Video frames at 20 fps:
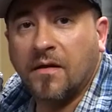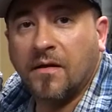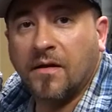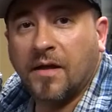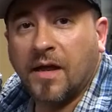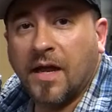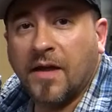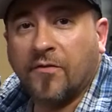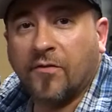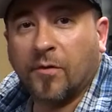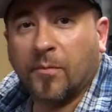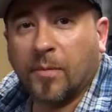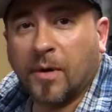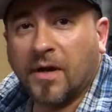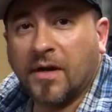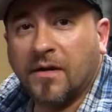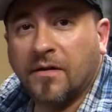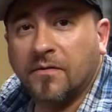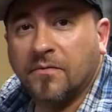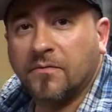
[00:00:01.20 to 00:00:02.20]
Hey
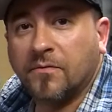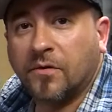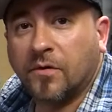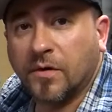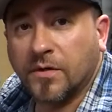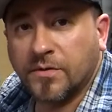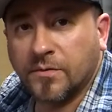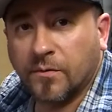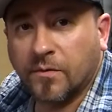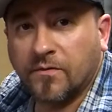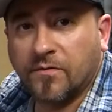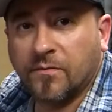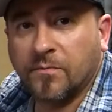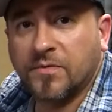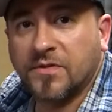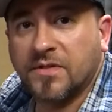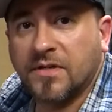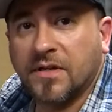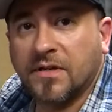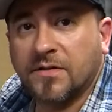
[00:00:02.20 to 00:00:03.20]
everybody, Chris Wood from
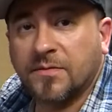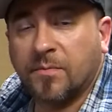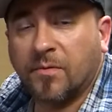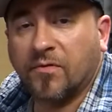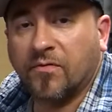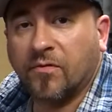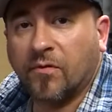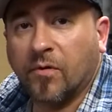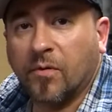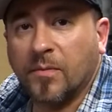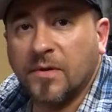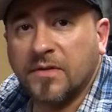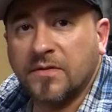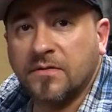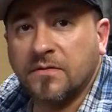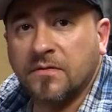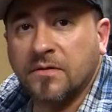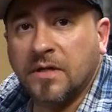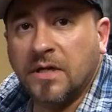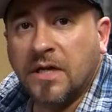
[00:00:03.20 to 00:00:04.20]

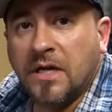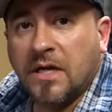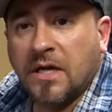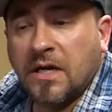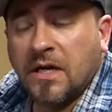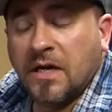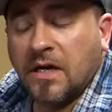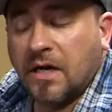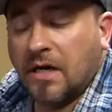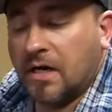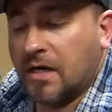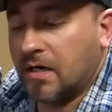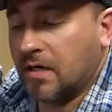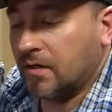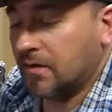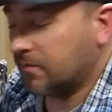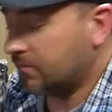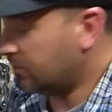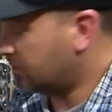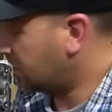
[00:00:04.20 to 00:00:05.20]
CSPerformance.
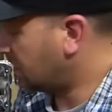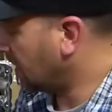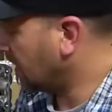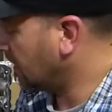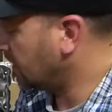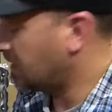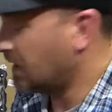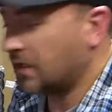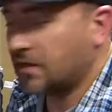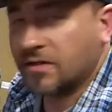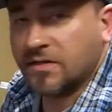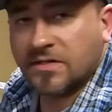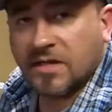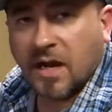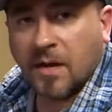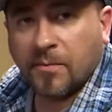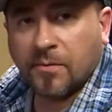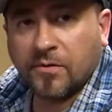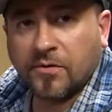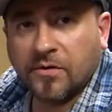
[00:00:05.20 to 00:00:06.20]
I'm going to take this
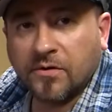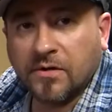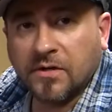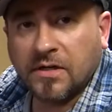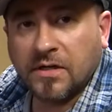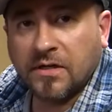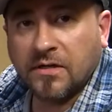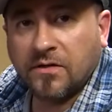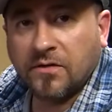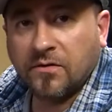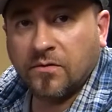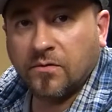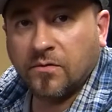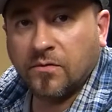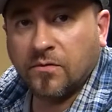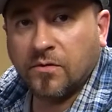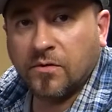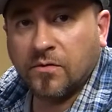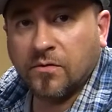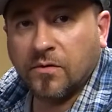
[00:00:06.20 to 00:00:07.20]
opportunity
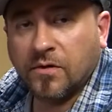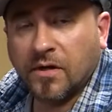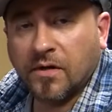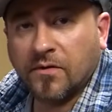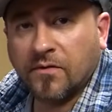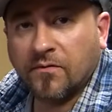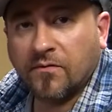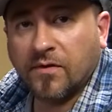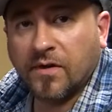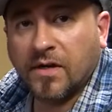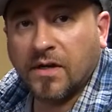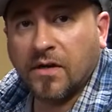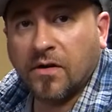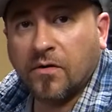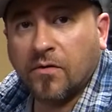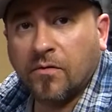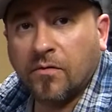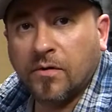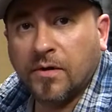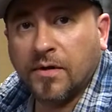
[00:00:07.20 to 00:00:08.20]
to do another
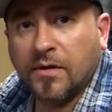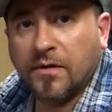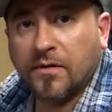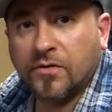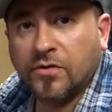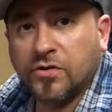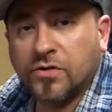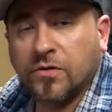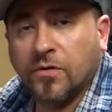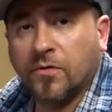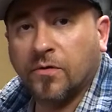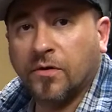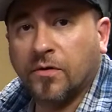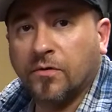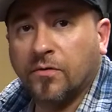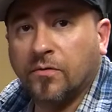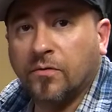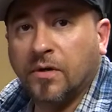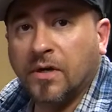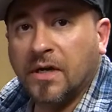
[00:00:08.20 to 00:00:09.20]
video and show
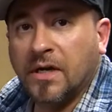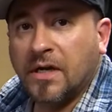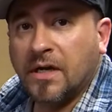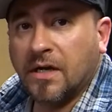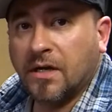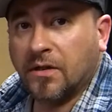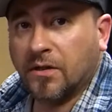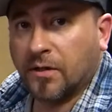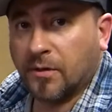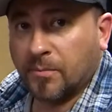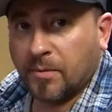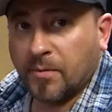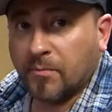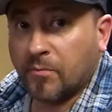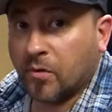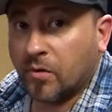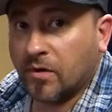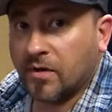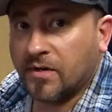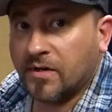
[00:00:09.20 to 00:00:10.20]
you a little bit
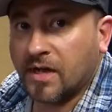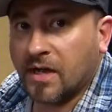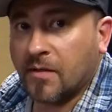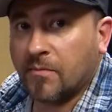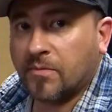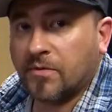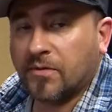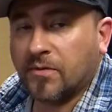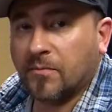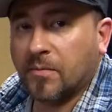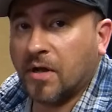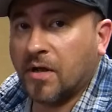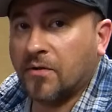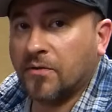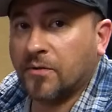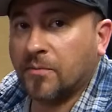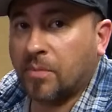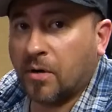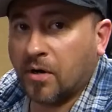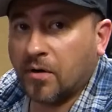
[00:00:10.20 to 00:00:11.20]
more in depth
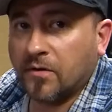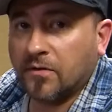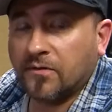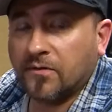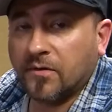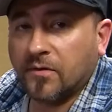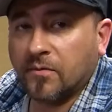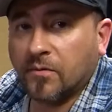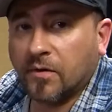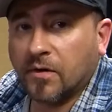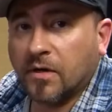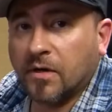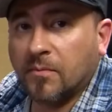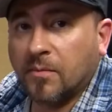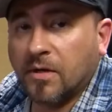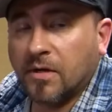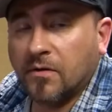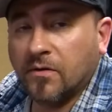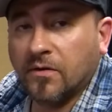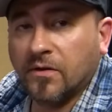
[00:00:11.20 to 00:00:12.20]
about the parts that we're going to
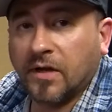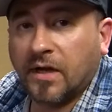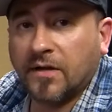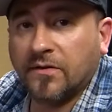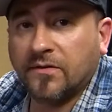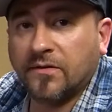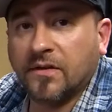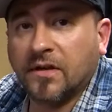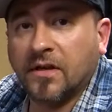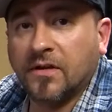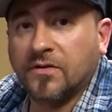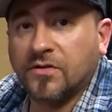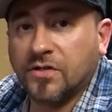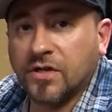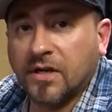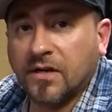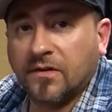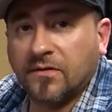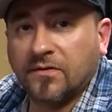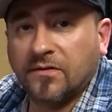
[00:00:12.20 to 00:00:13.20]
be utilizing on
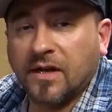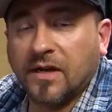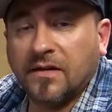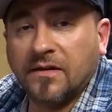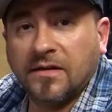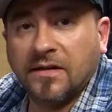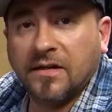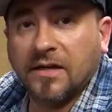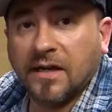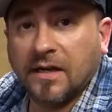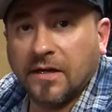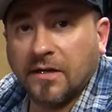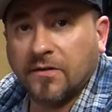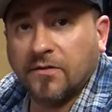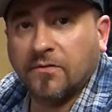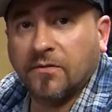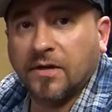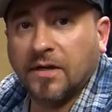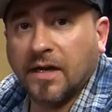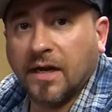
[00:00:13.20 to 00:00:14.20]
Jake's
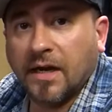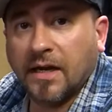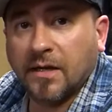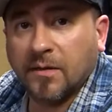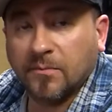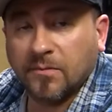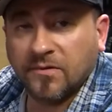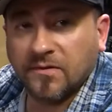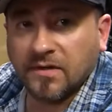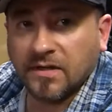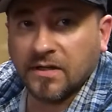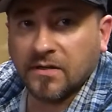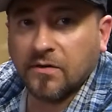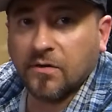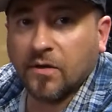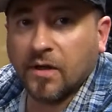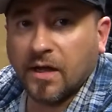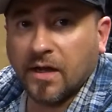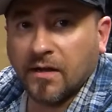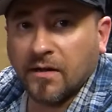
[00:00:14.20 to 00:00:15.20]
1983
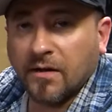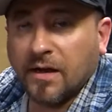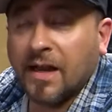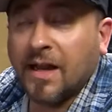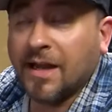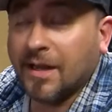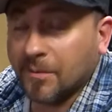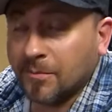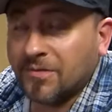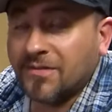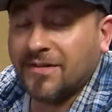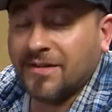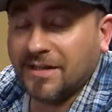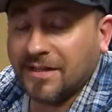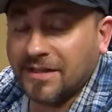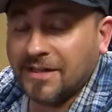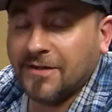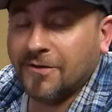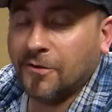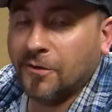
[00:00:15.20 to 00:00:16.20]
AMC
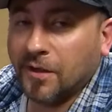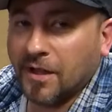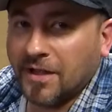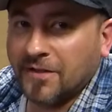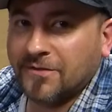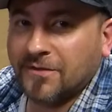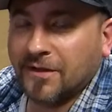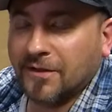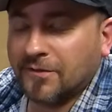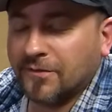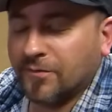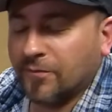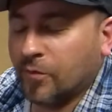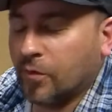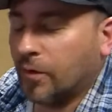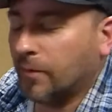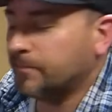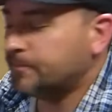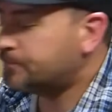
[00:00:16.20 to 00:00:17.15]
Eagle SX4.